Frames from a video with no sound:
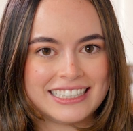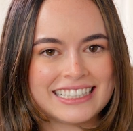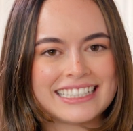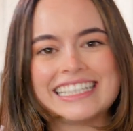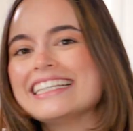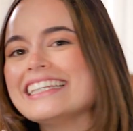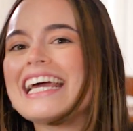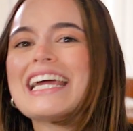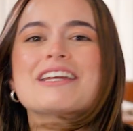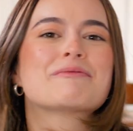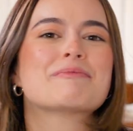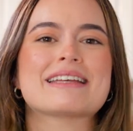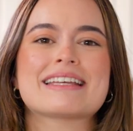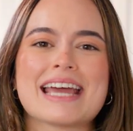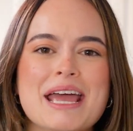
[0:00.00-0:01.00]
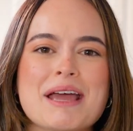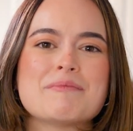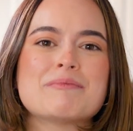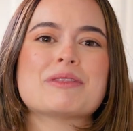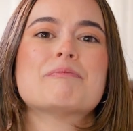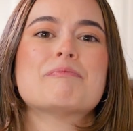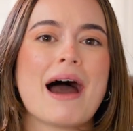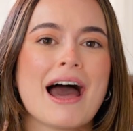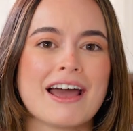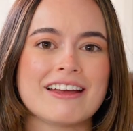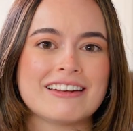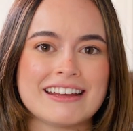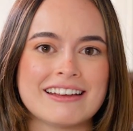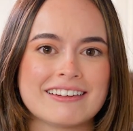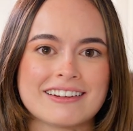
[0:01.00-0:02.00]
He later became the
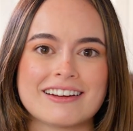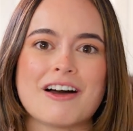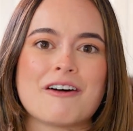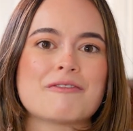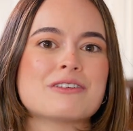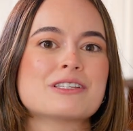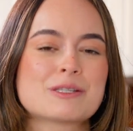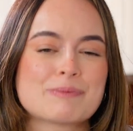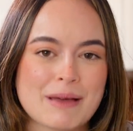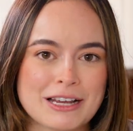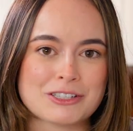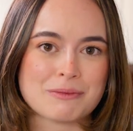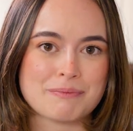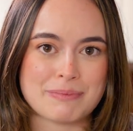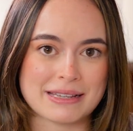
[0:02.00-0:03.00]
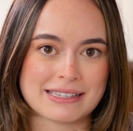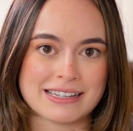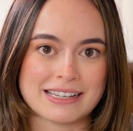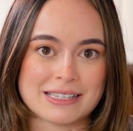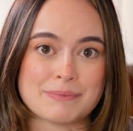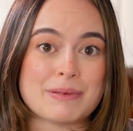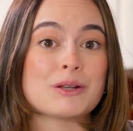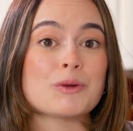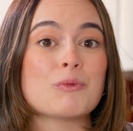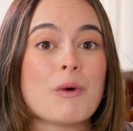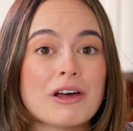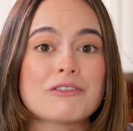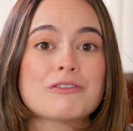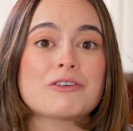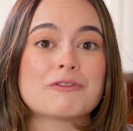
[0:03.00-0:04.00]
pioneer of the inspection business, being
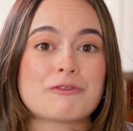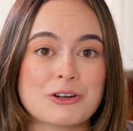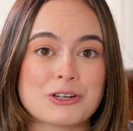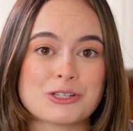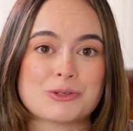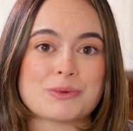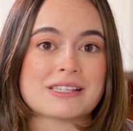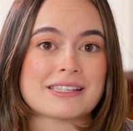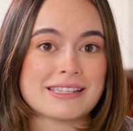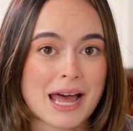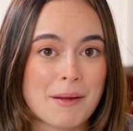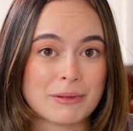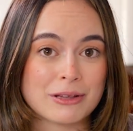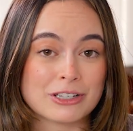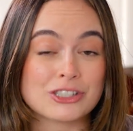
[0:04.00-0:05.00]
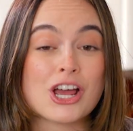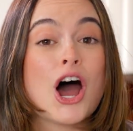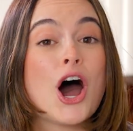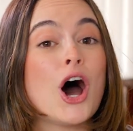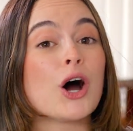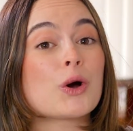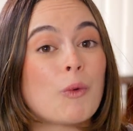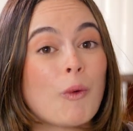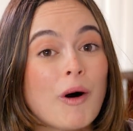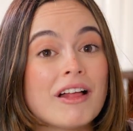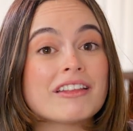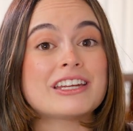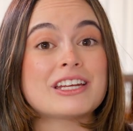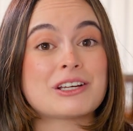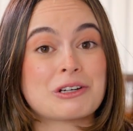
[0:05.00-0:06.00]
one of the first to establish a
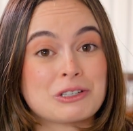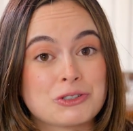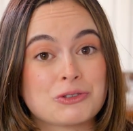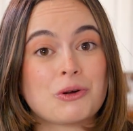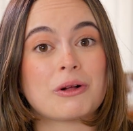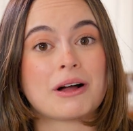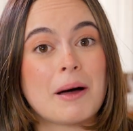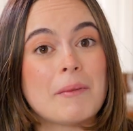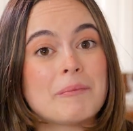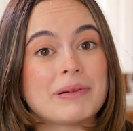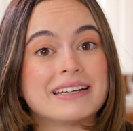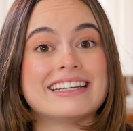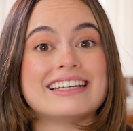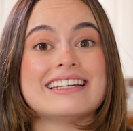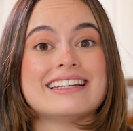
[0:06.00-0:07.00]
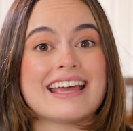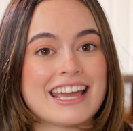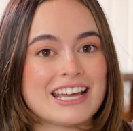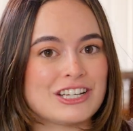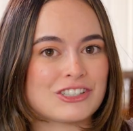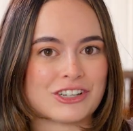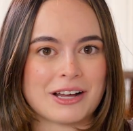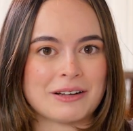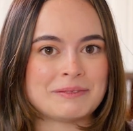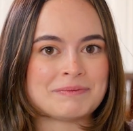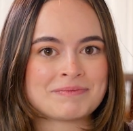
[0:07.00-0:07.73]
quality control company in Asia.